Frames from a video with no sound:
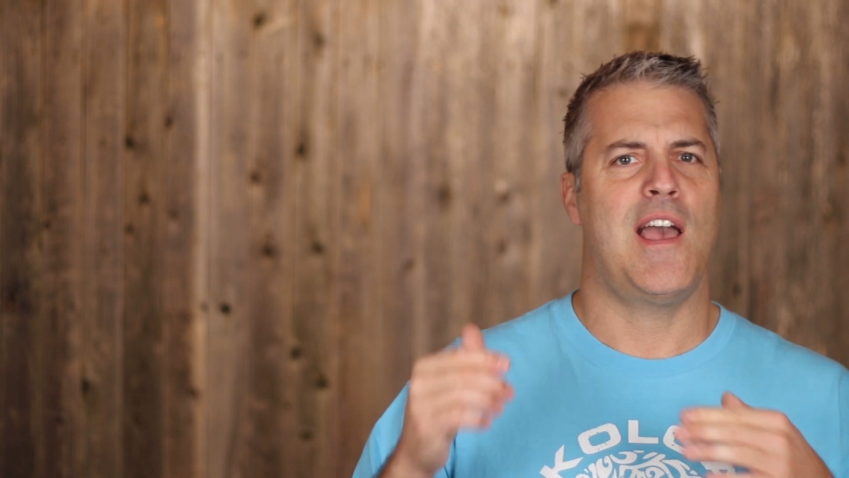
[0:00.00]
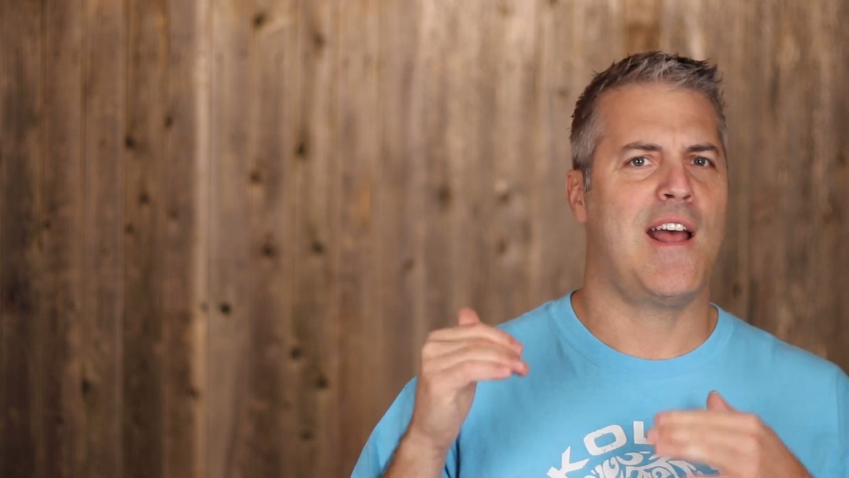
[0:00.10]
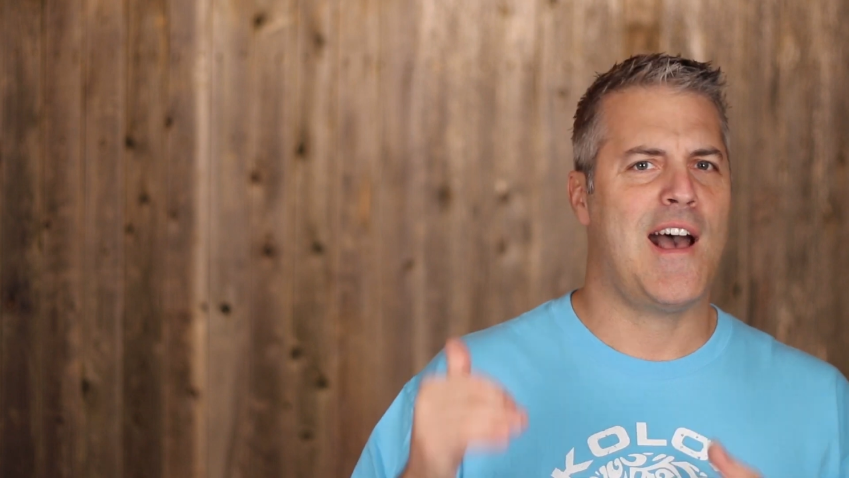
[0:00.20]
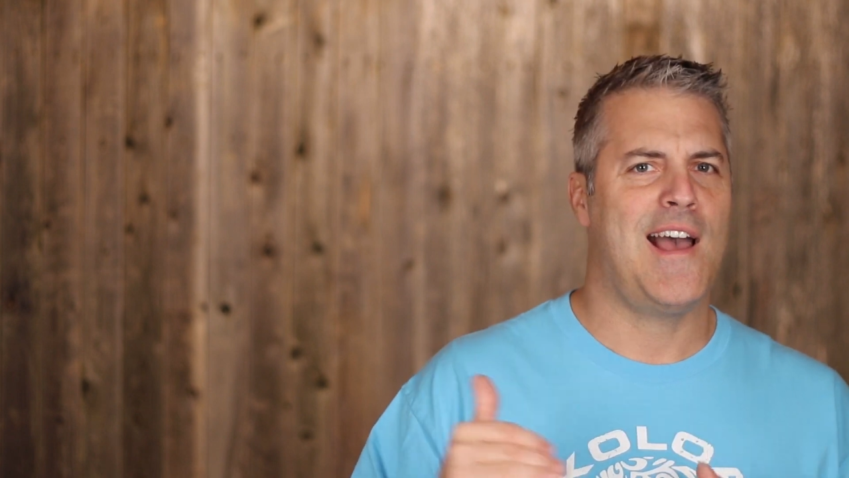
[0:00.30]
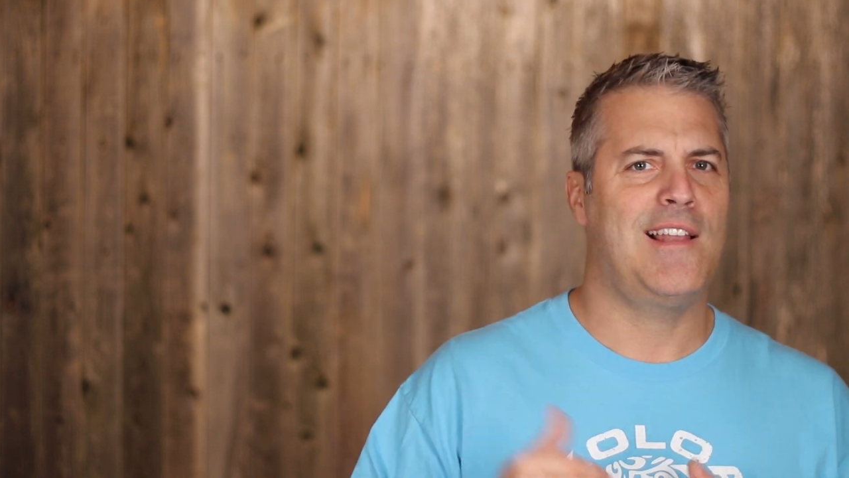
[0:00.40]

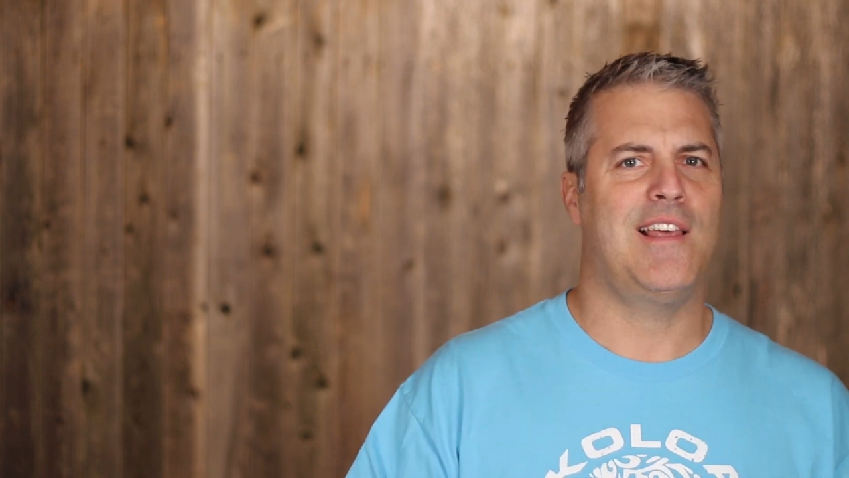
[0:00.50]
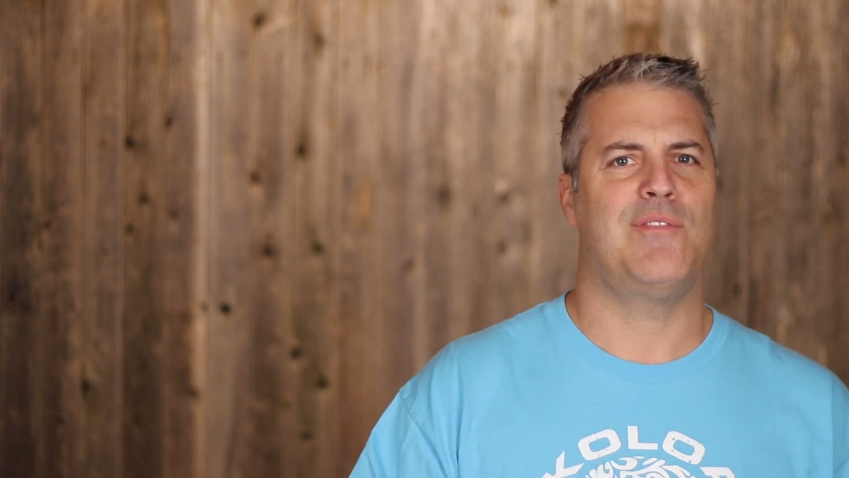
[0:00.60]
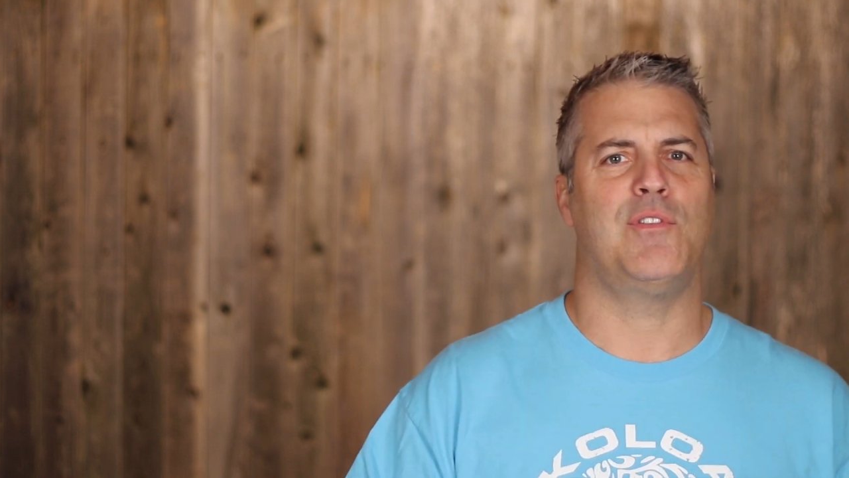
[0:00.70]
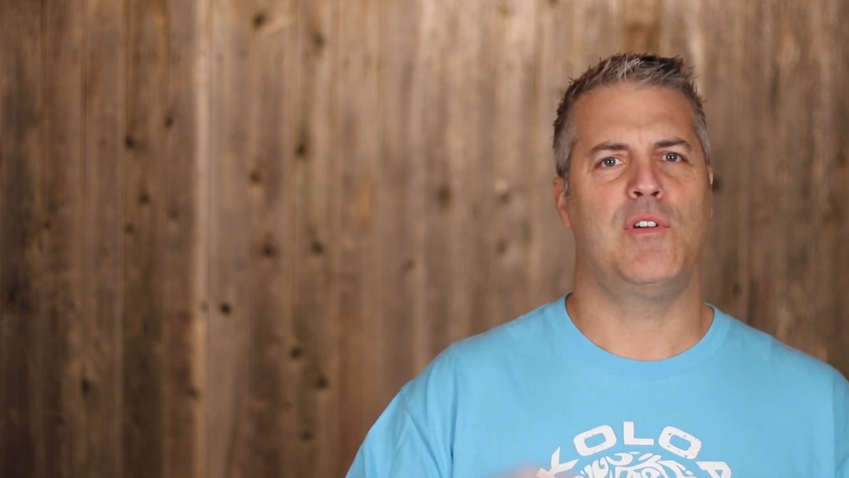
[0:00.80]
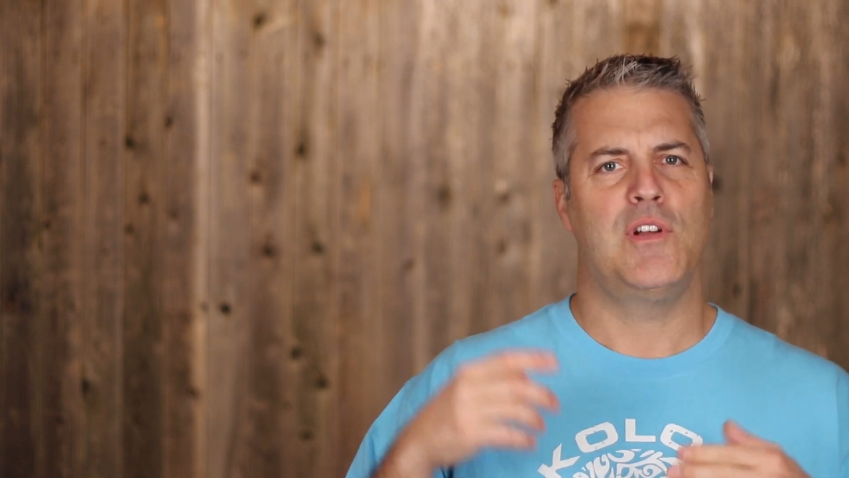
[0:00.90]
at a high
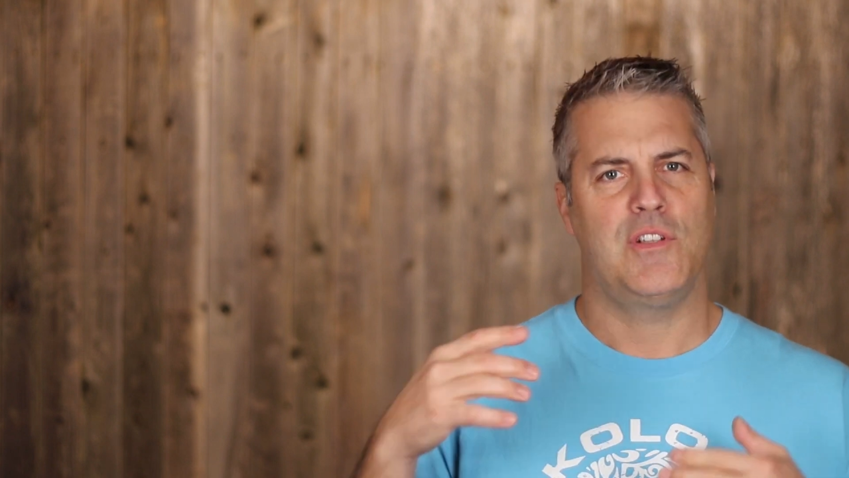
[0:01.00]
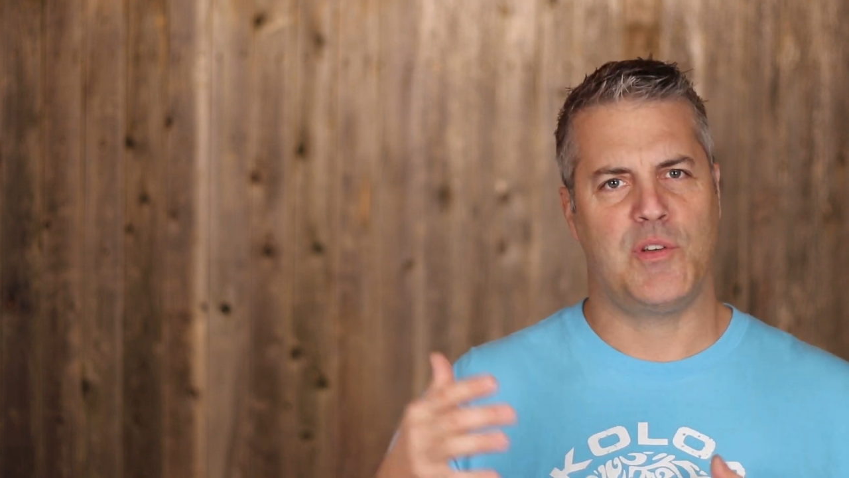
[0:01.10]
level